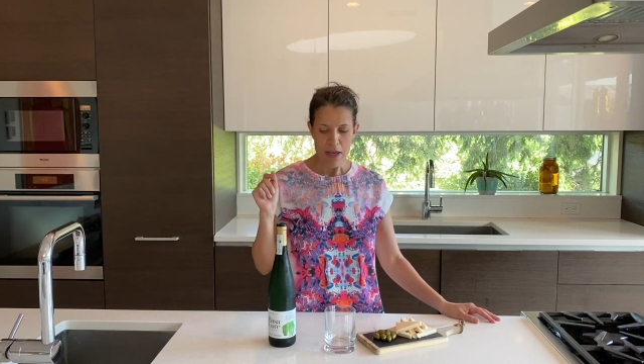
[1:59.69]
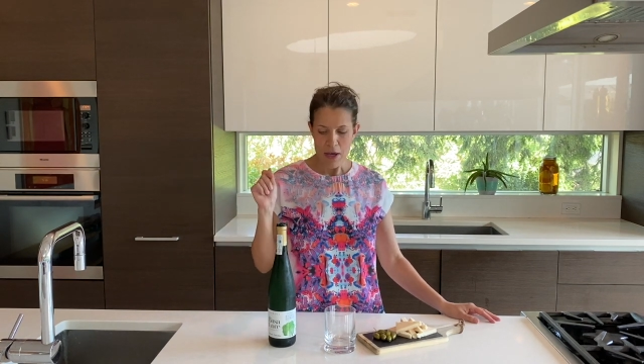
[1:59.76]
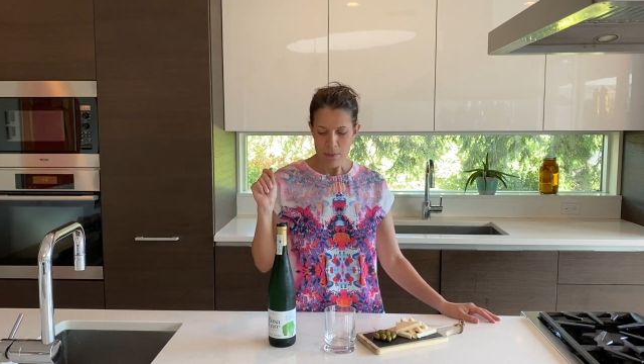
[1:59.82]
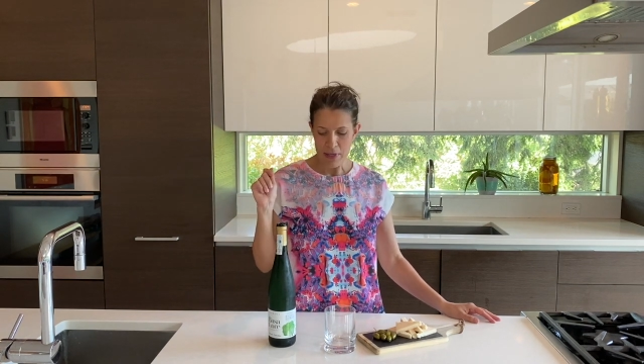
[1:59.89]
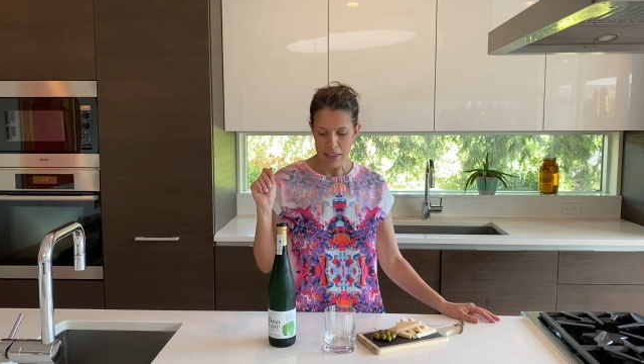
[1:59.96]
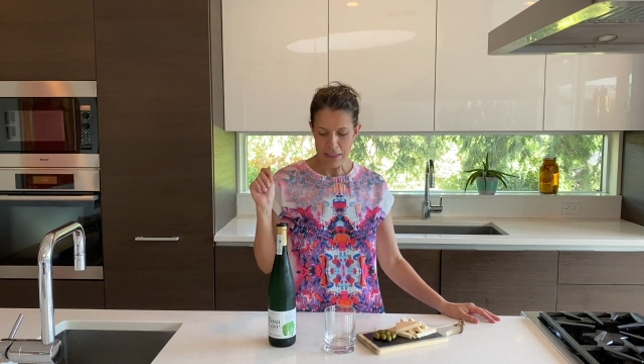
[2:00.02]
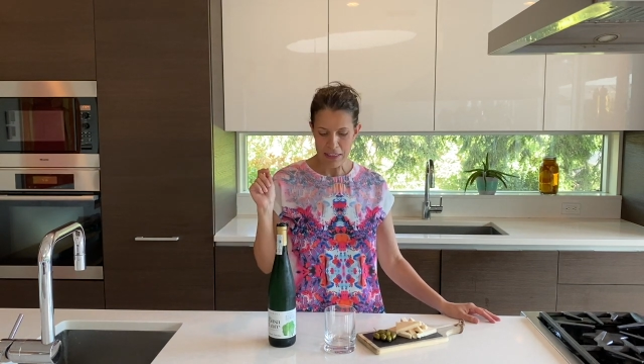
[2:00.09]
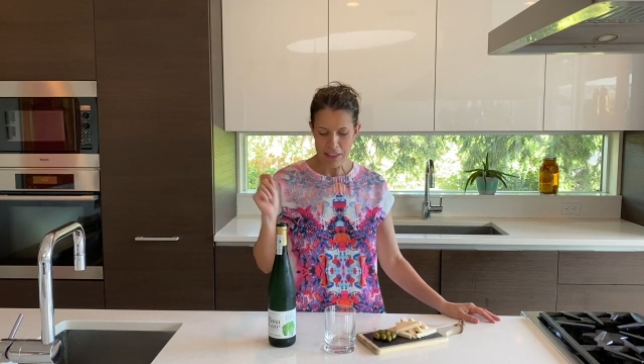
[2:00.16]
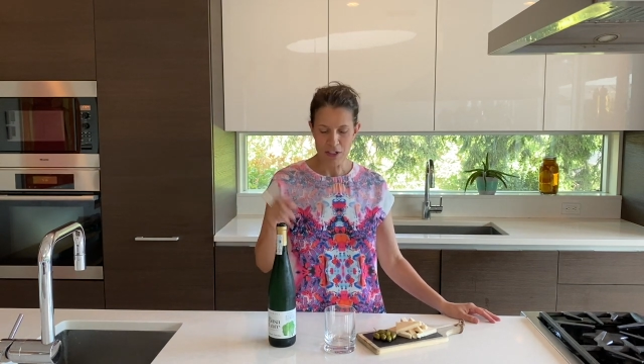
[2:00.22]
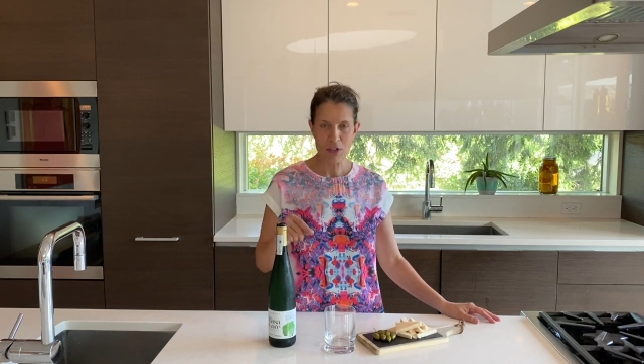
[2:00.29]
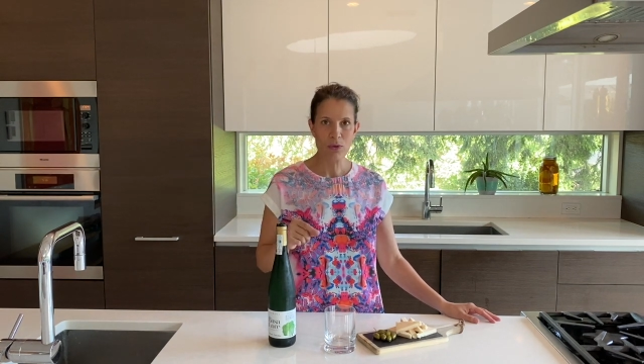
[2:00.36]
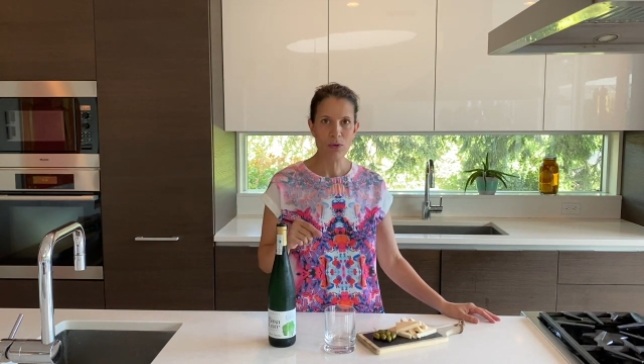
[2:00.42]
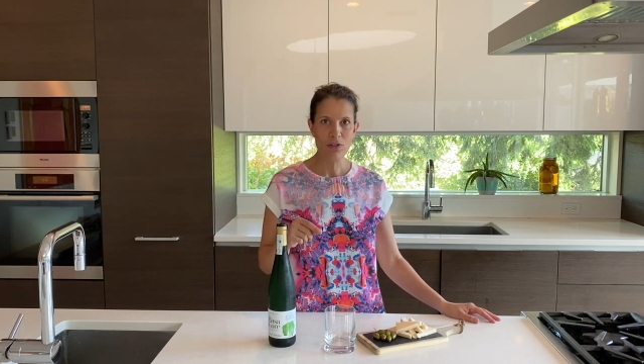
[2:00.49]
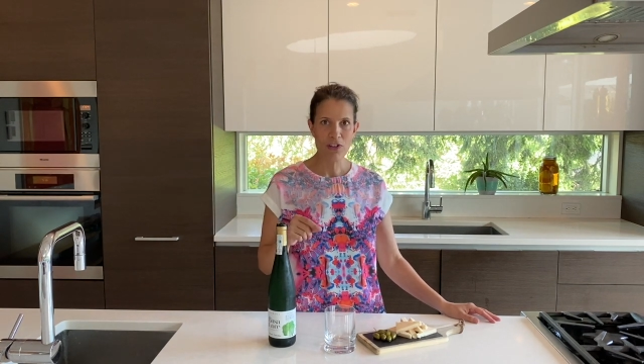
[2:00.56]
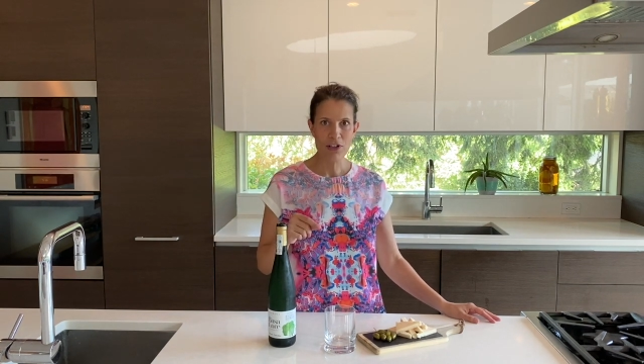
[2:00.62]
because it's a
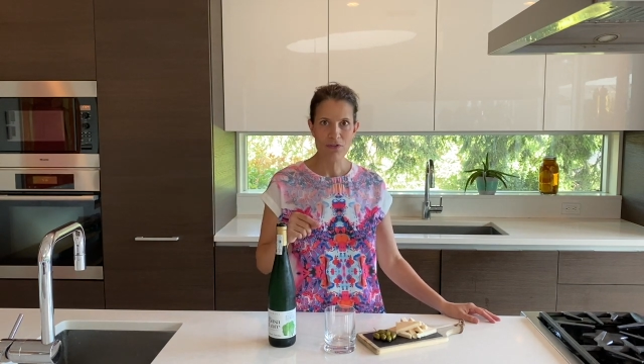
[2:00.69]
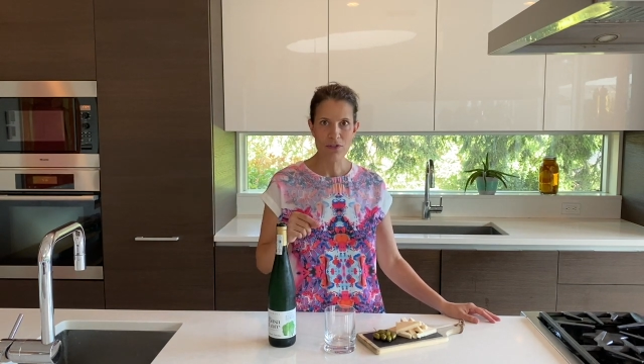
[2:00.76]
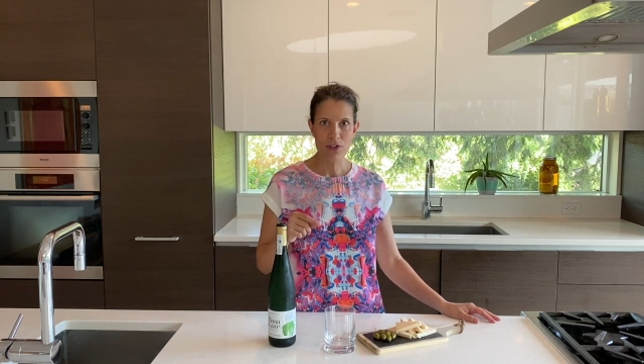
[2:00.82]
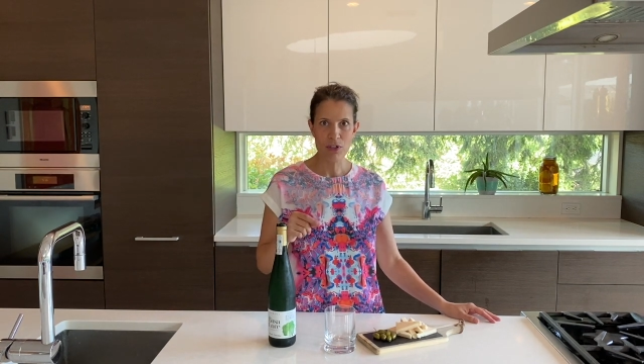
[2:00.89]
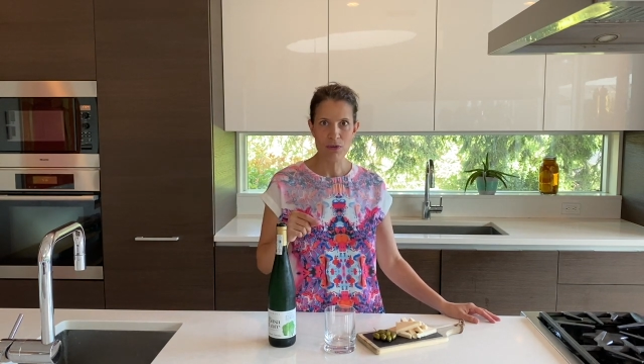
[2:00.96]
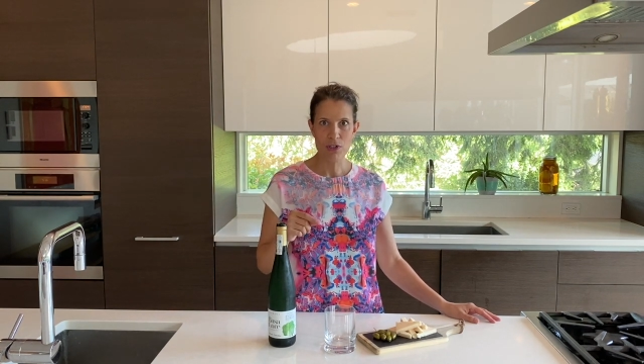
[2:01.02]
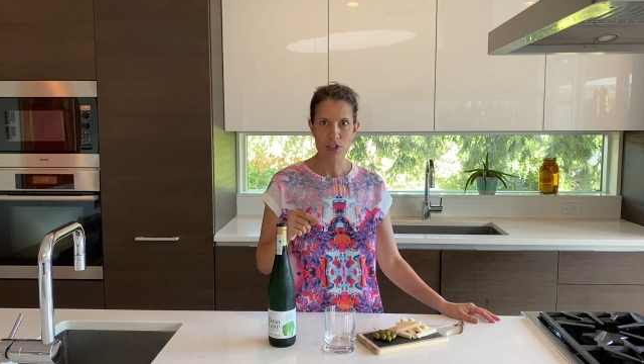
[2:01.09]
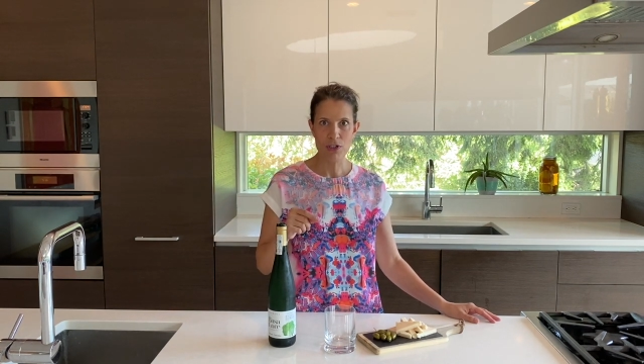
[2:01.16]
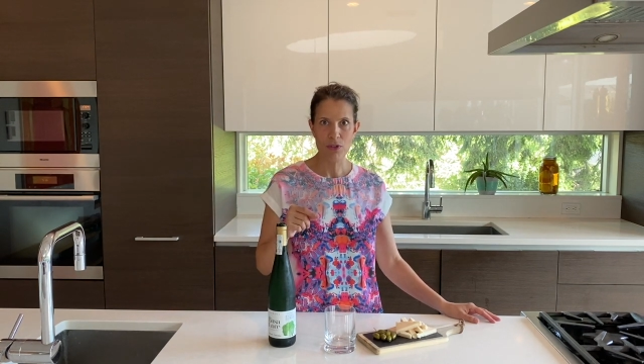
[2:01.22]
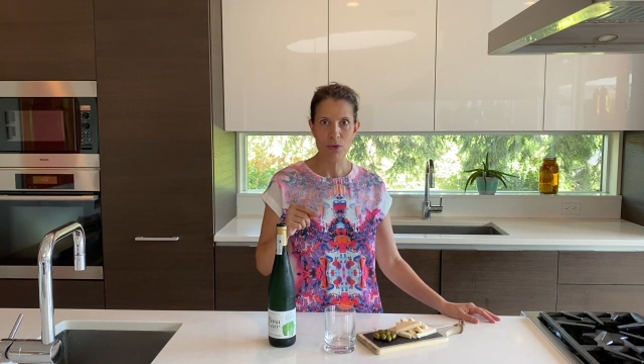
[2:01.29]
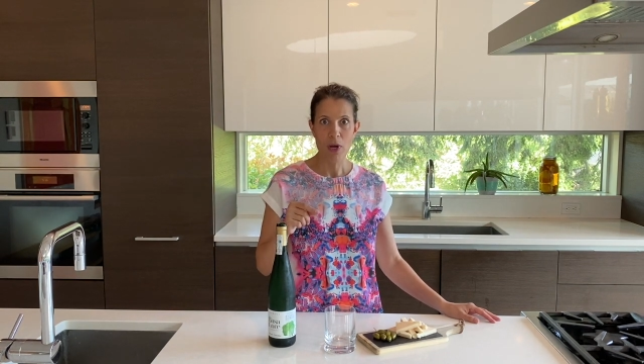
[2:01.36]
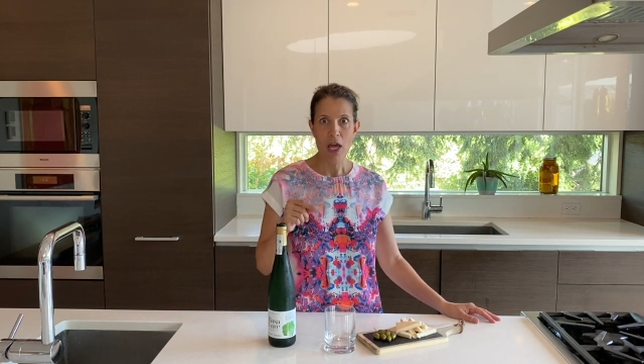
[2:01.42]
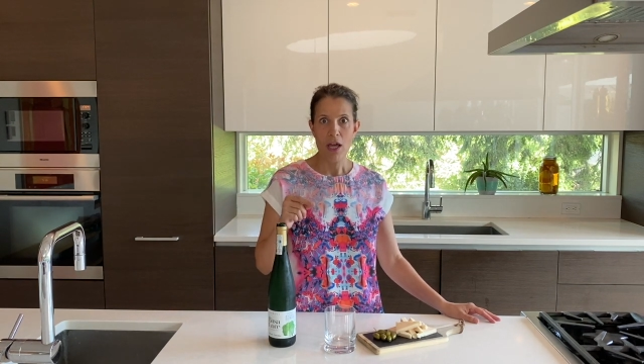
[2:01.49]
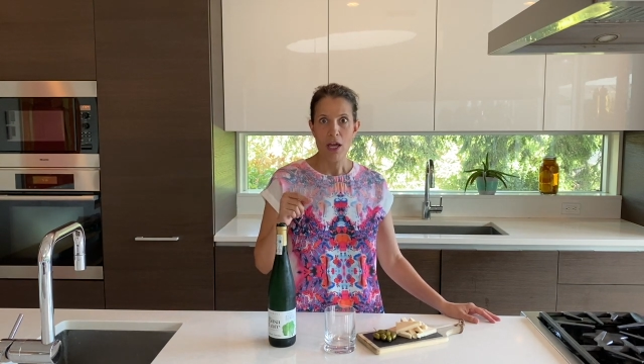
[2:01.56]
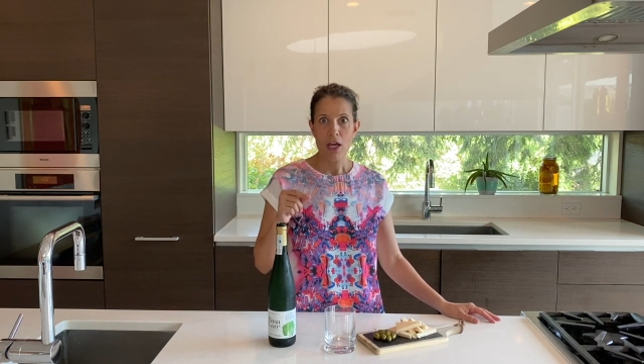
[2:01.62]
cool thing for you to do
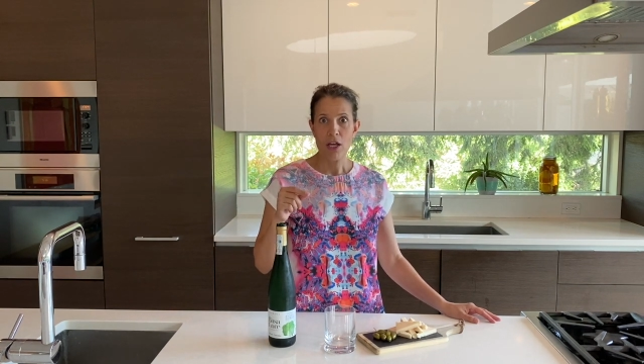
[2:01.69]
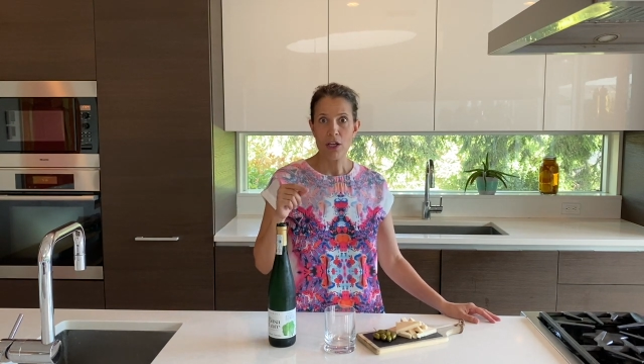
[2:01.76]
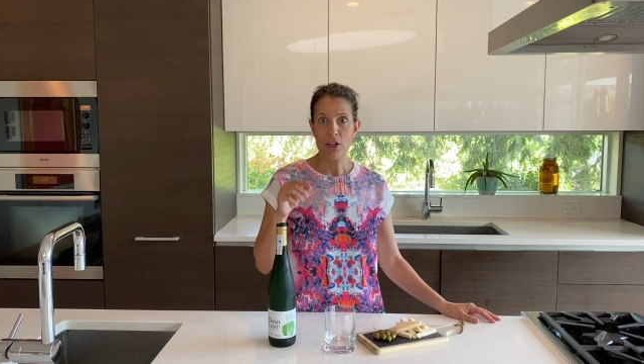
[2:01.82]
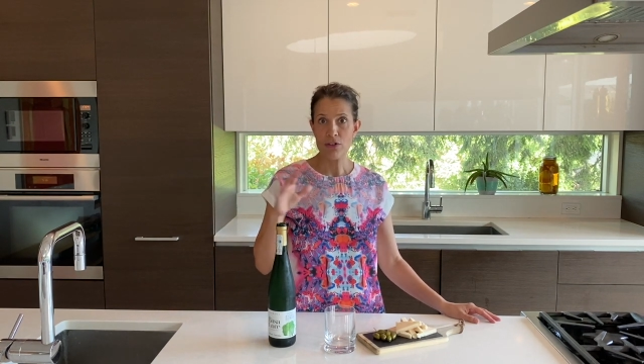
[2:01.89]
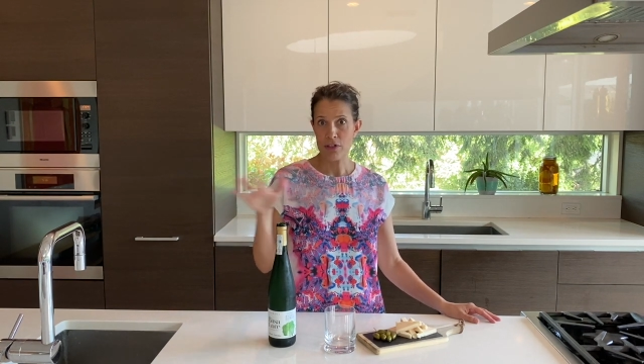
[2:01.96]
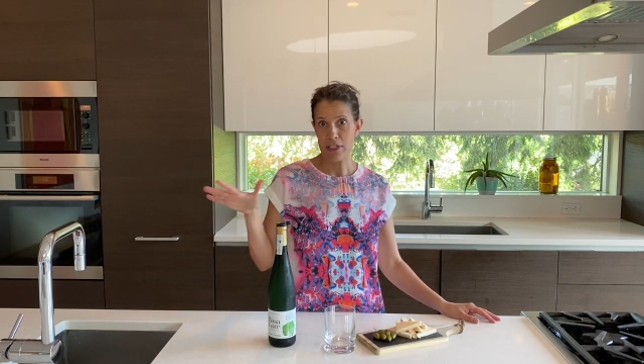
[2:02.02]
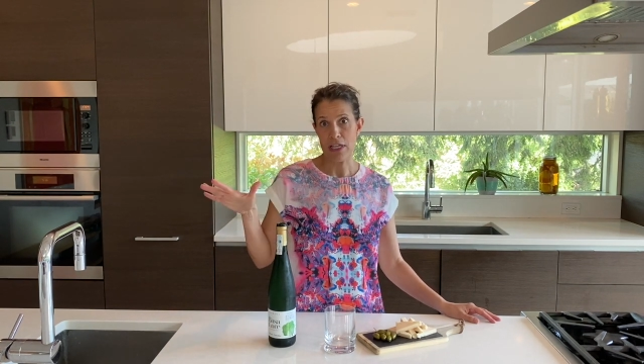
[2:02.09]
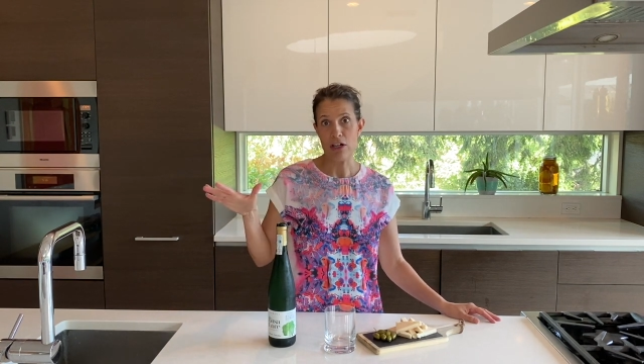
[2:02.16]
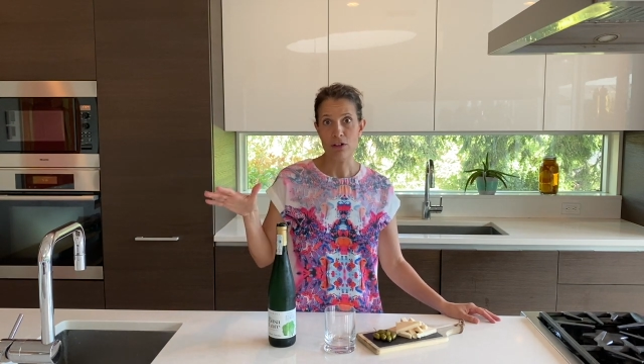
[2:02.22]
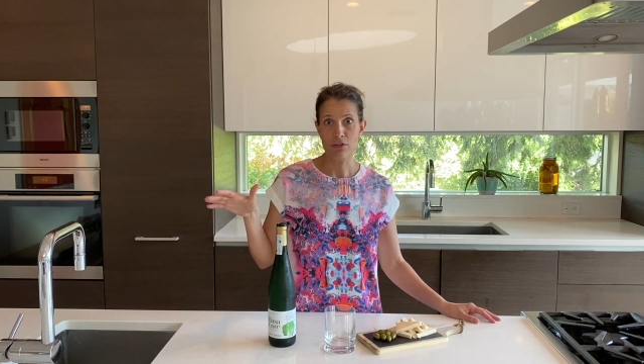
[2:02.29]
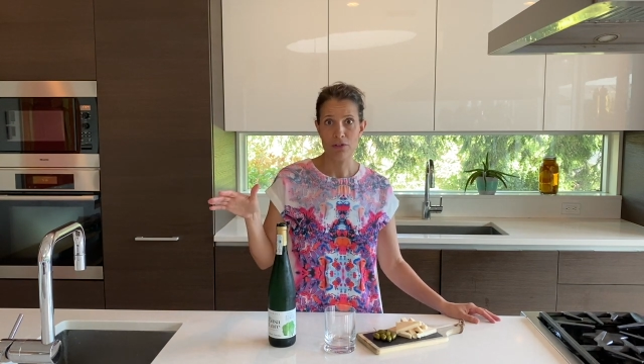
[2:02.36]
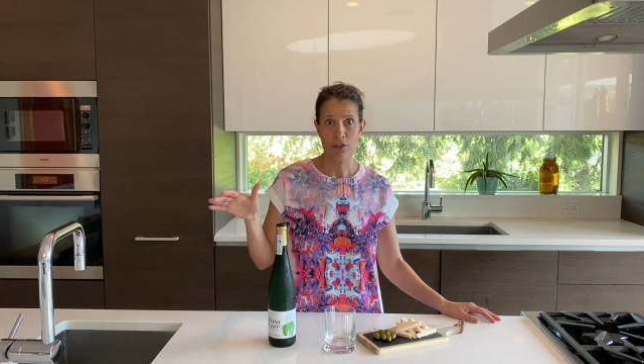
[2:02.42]
yourself.